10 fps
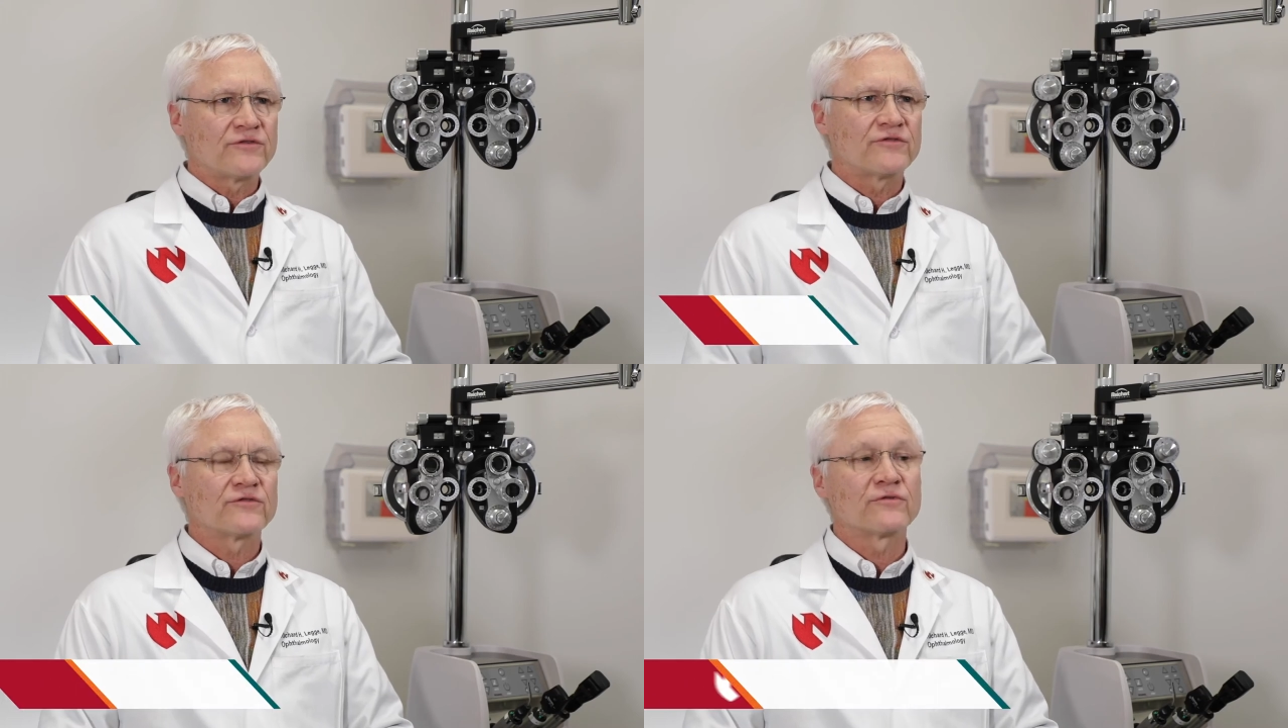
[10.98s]

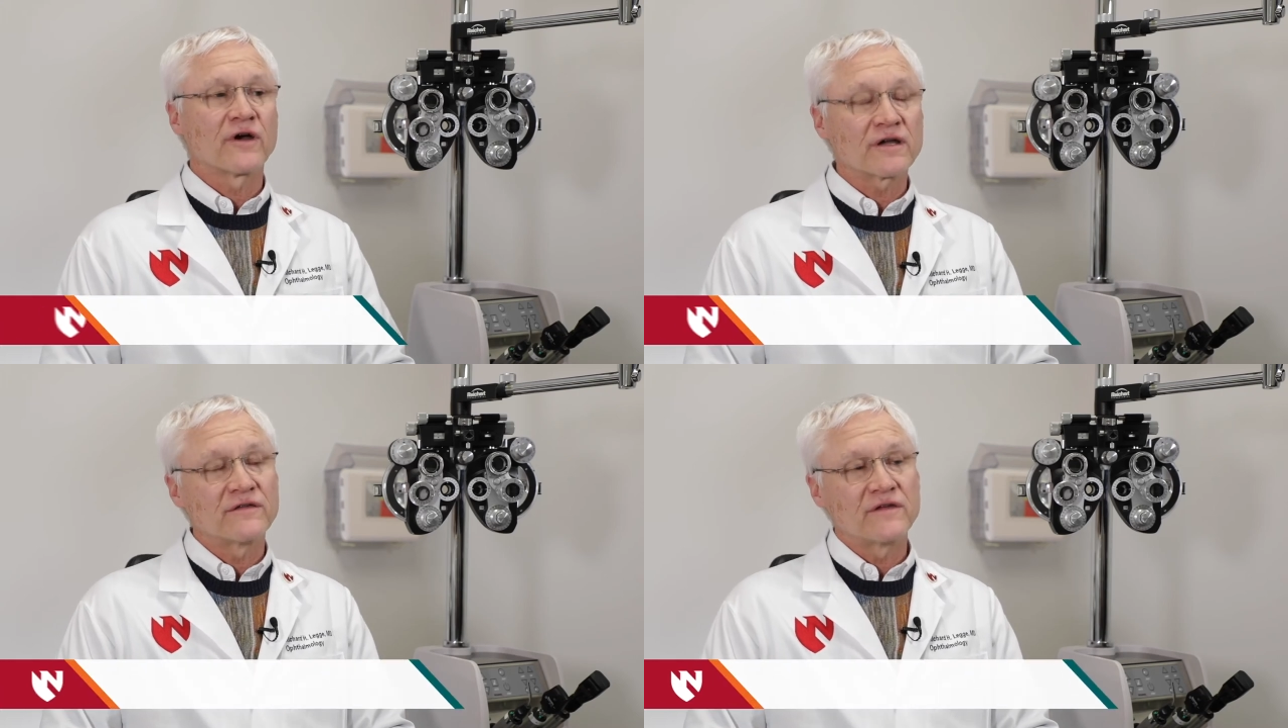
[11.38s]
is
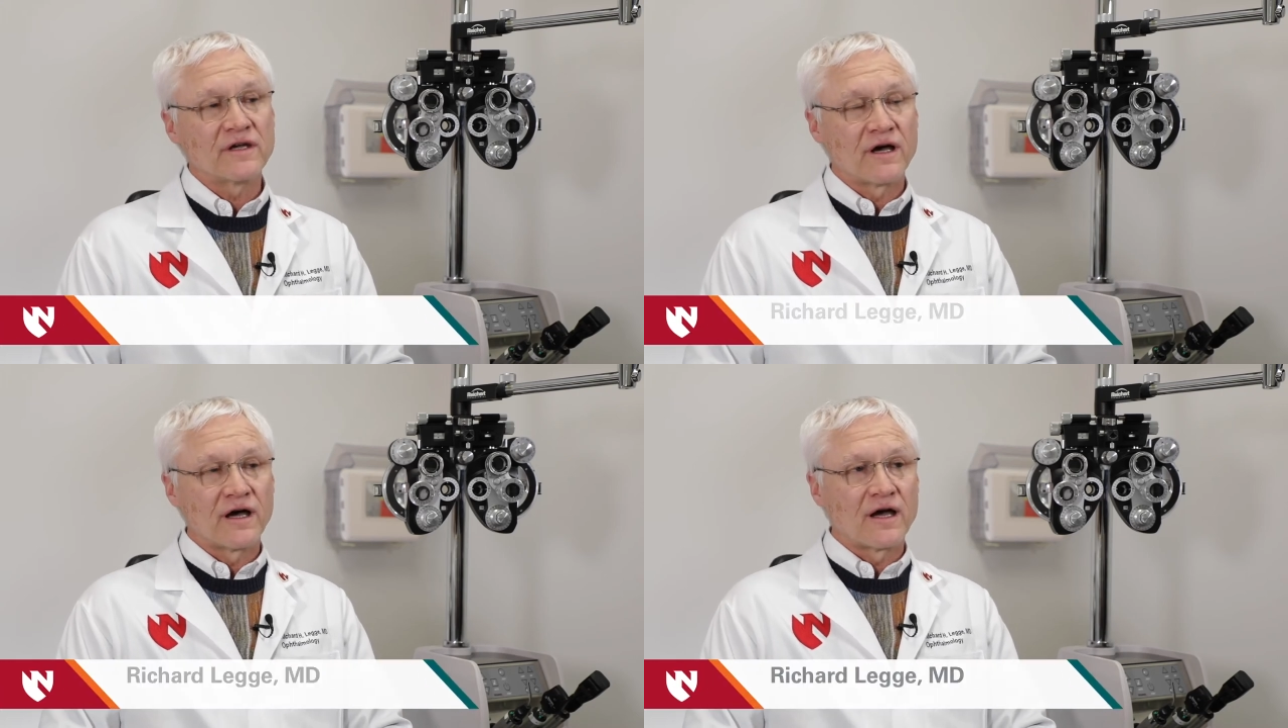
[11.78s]
struck in
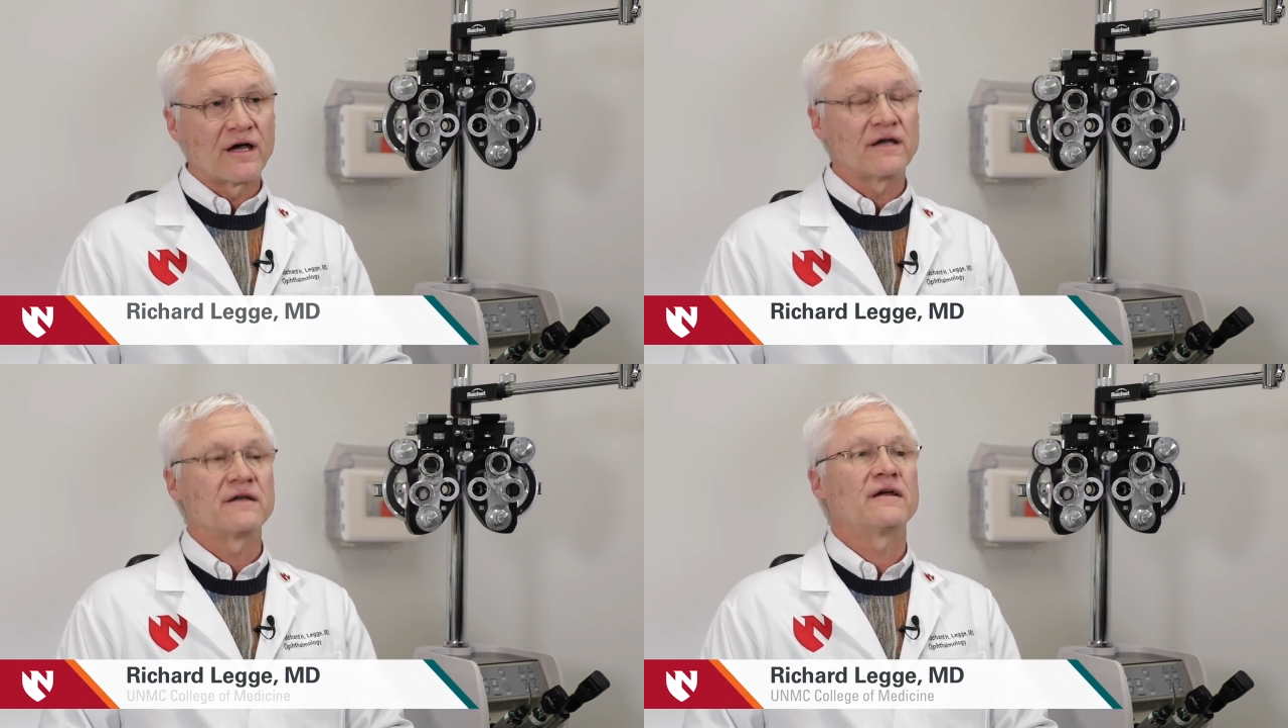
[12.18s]
the
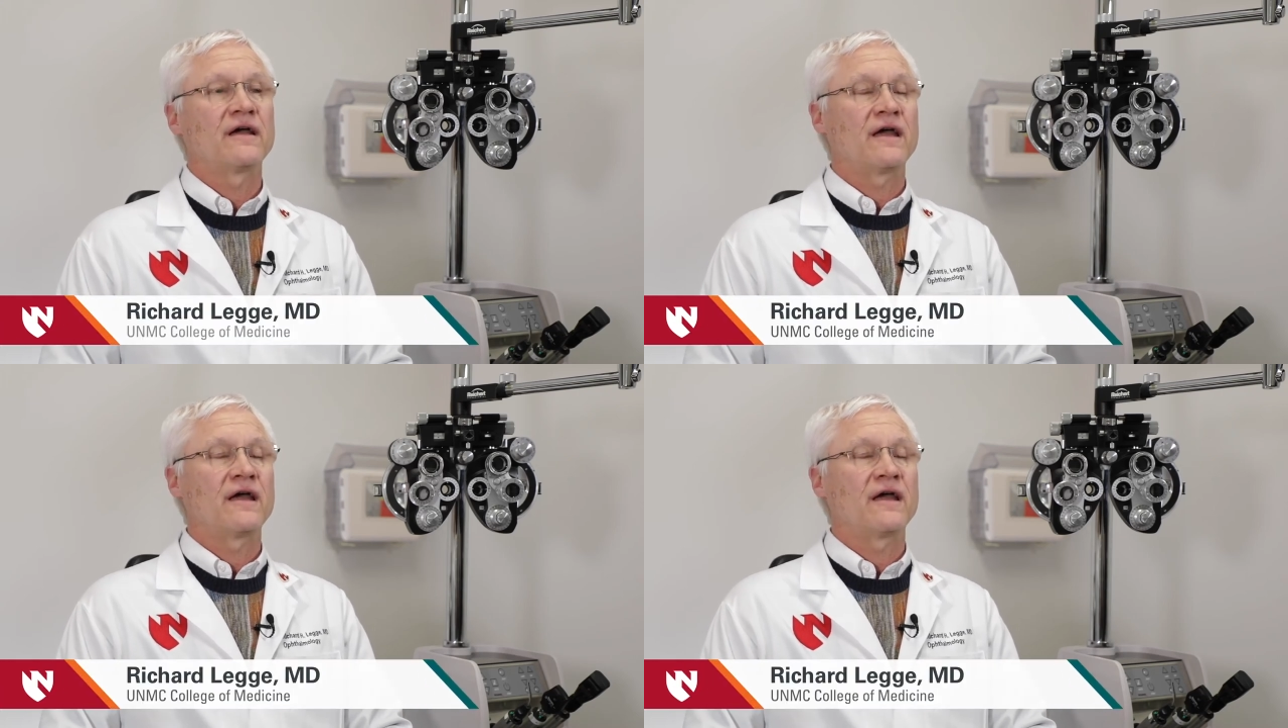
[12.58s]
eye,